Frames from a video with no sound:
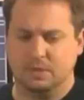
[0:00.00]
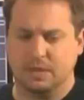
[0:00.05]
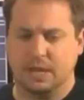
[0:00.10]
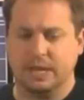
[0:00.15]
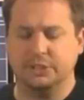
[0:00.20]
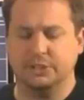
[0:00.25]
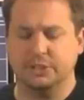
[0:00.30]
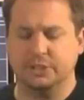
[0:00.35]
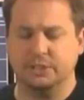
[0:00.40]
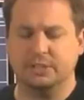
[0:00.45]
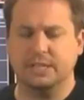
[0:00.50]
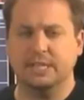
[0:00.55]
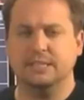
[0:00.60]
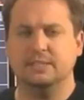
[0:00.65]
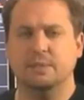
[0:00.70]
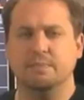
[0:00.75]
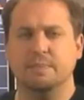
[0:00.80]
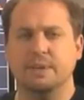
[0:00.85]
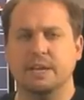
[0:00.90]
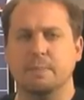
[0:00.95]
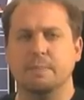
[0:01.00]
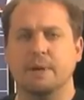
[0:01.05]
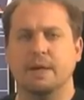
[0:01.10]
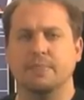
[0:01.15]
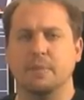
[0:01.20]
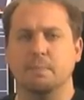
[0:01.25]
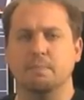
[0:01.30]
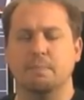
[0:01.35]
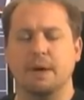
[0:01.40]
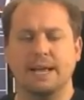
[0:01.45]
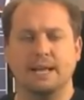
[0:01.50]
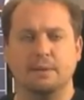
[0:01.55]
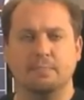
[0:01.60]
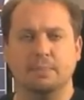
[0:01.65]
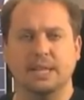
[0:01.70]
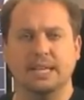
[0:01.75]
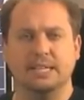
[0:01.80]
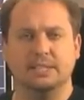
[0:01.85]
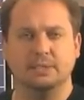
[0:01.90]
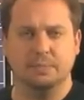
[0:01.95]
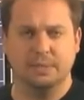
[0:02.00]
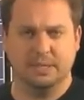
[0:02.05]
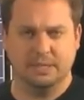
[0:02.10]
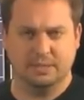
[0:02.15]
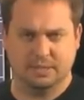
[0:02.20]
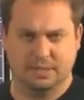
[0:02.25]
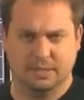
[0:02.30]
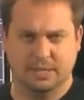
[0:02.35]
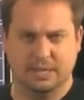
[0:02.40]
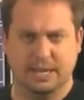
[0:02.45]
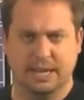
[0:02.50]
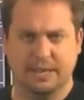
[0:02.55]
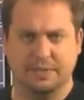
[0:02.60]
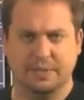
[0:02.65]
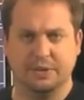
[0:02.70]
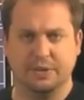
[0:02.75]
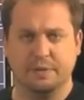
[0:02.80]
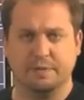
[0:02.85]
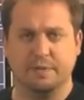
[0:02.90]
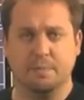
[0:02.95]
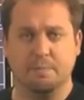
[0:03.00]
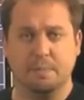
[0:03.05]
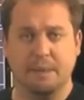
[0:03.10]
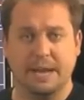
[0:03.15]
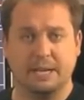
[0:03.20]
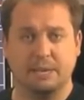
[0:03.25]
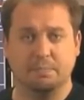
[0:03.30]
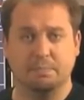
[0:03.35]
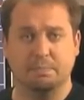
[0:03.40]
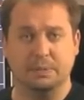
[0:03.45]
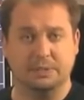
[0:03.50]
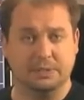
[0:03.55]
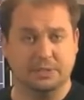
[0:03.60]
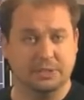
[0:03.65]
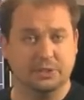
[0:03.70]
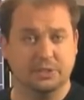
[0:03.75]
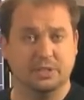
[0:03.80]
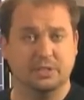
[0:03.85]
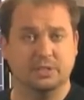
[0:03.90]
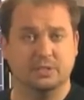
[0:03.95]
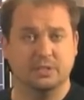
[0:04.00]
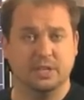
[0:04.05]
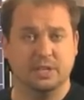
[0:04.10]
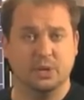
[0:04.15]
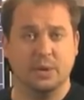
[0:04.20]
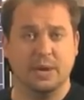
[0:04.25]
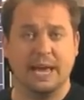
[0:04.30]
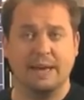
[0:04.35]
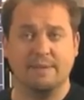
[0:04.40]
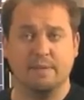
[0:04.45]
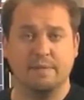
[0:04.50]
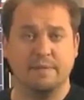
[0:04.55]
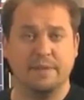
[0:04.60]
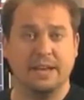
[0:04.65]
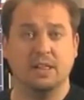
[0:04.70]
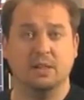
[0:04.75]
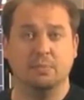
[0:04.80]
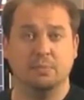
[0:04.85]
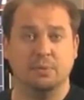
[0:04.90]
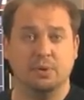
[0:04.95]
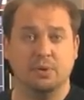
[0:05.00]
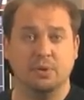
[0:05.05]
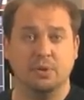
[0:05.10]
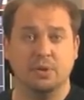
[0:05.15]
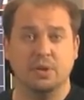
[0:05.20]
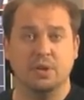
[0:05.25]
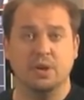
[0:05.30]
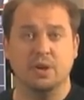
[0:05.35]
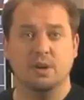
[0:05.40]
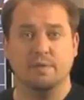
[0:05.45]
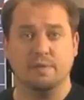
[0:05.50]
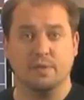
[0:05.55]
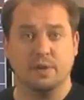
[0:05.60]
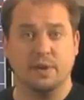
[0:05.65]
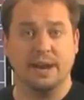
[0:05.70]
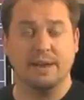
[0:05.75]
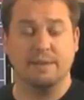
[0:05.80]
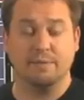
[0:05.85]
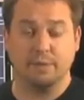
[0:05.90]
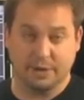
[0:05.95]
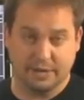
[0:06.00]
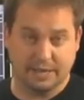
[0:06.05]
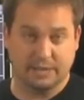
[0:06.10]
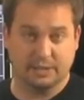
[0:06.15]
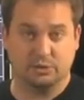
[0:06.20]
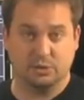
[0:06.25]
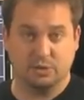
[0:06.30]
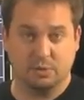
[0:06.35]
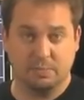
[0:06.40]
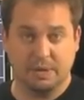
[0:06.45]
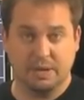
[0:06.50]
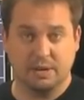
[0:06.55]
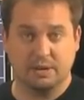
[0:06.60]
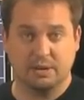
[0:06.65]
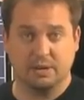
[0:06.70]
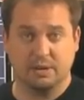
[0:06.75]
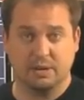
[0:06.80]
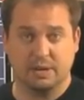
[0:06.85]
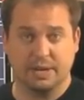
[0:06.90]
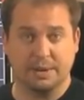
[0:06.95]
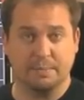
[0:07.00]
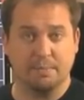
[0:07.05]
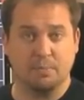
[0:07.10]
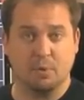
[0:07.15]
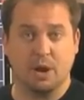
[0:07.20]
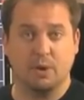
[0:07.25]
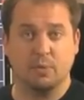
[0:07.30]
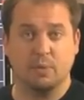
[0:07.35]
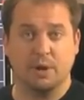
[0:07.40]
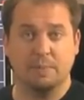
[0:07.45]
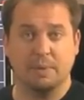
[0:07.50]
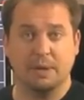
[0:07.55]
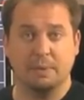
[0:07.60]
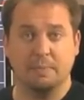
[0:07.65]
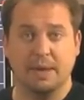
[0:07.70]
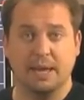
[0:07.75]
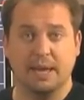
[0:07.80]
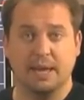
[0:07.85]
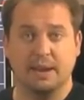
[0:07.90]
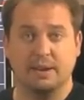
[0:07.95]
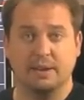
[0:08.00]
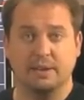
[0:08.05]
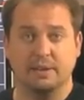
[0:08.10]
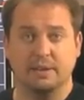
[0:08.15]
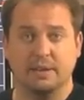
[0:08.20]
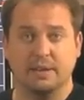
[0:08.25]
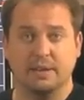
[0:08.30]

I should say something about the mic placement and the different mic positions that you have available for every instrument in Broadway Big Band.